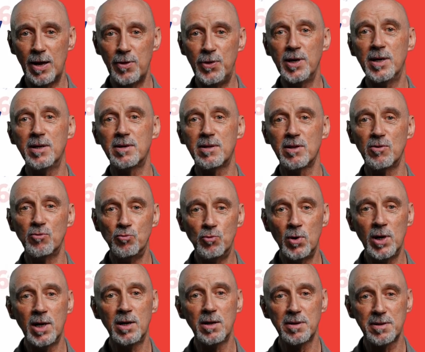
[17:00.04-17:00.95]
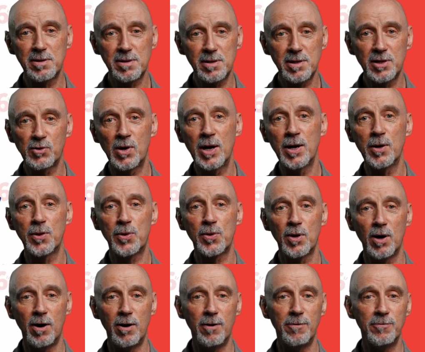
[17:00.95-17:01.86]
I think it's a real
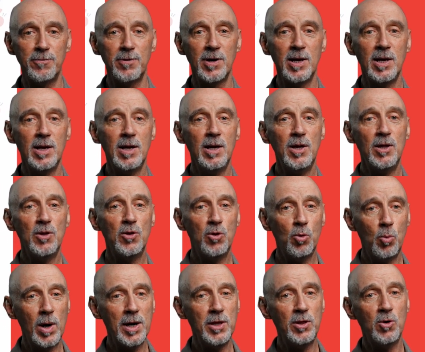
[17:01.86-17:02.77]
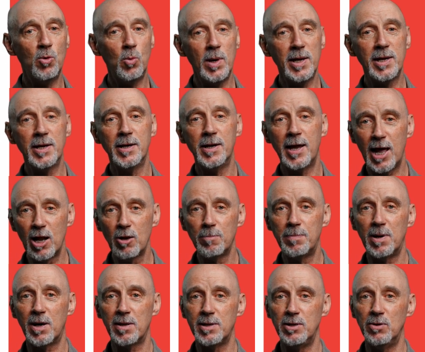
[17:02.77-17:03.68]
strength of the way that we can
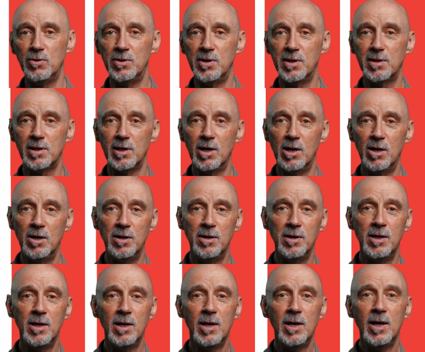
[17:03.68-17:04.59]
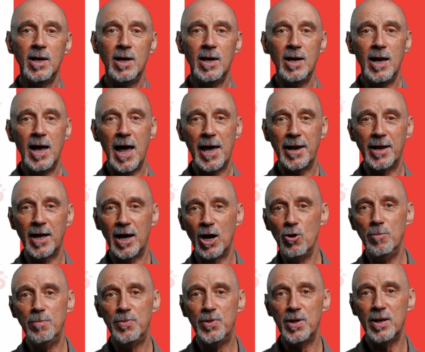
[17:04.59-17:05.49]
help our students learn. And I
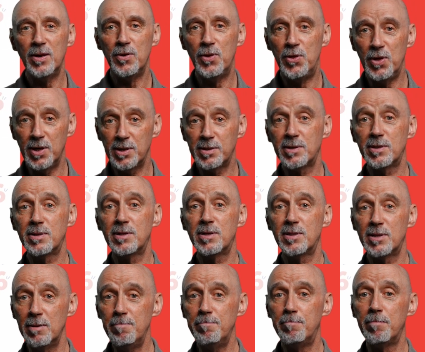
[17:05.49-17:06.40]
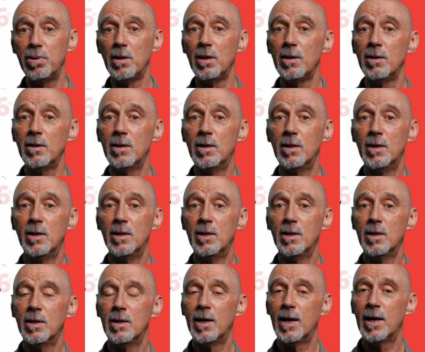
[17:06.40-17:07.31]
hope that this simple
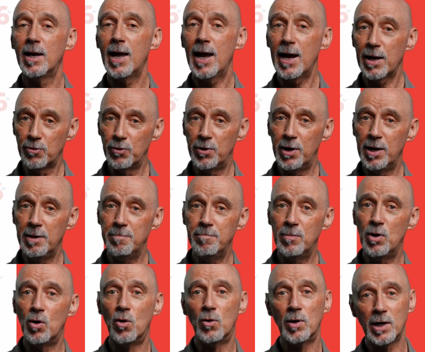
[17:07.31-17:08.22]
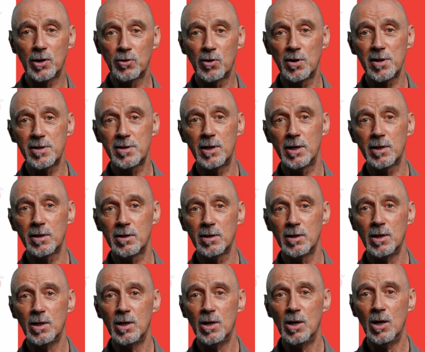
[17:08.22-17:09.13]
acronym or
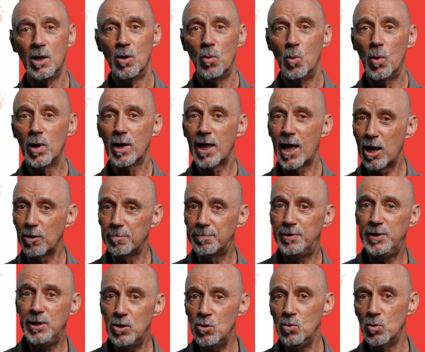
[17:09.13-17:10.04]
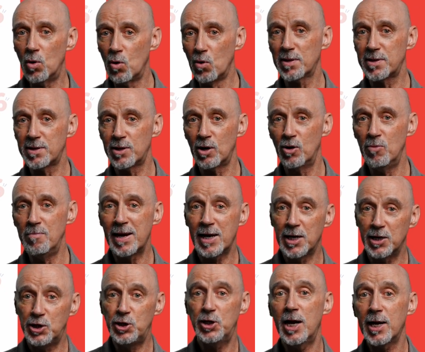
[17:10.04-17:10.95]
acrostic will help you also
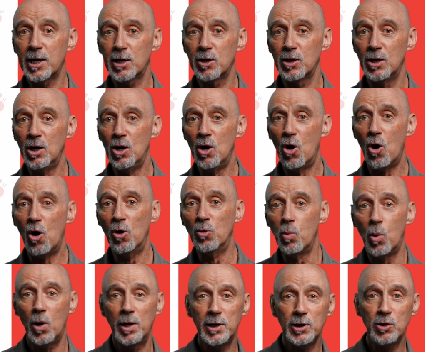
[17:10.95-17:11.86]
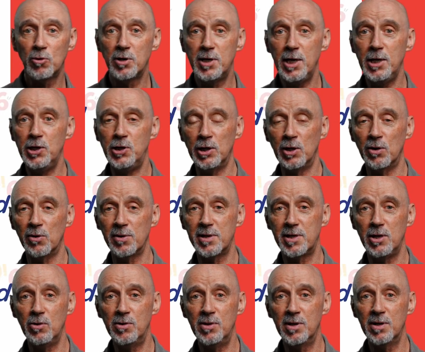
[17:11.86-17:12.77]
make a check on what you're teaching your
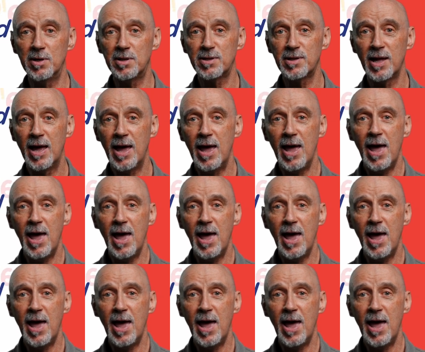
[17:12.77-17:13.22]
students.